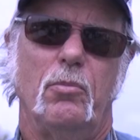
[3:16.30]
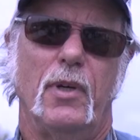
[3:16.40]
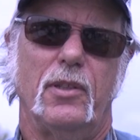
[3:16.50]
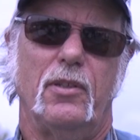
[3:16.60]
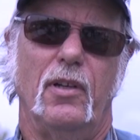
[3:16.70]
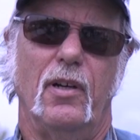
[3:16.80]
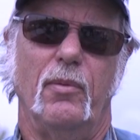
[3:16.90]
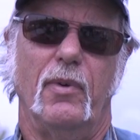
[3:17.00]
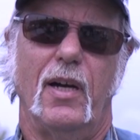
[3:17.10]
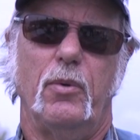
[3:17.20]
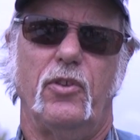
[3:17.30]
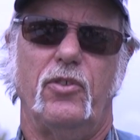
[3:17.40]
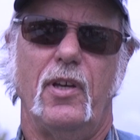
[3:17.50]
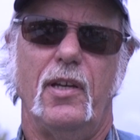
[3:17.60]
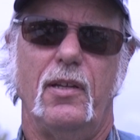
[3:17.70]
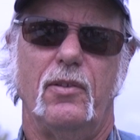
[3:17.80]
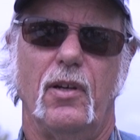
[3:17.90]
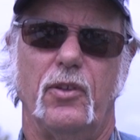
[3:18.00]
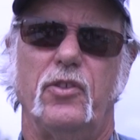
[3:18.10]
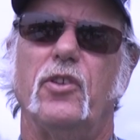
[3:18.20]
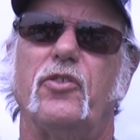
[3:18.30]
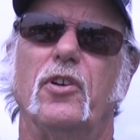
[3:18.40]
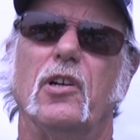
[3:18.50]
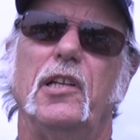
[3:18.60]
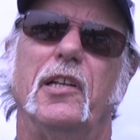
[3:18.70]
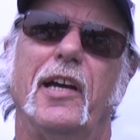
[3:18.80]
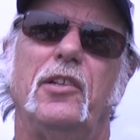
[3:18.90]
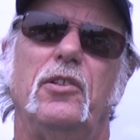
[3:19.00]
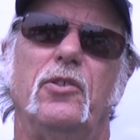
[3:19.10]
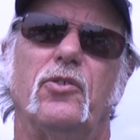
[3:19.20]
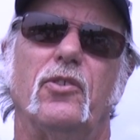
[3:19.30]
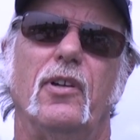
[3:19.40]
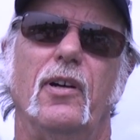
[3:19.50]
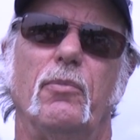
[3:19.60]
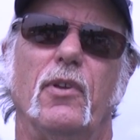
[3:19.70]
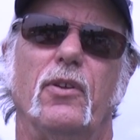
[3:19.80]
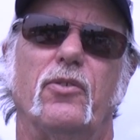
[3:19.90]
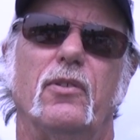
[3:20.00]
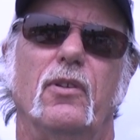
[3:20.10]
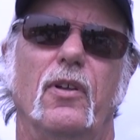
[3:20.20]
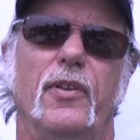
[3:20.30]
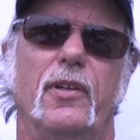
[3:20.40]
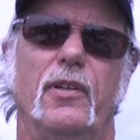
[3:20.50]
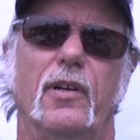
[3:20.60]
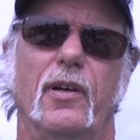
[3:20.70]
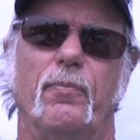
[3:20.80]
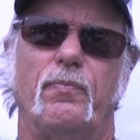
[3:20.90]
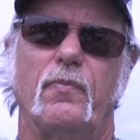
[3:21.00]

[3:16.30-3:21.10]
but um, I would say uh, since the early 90s, um, the, uh, the, uh,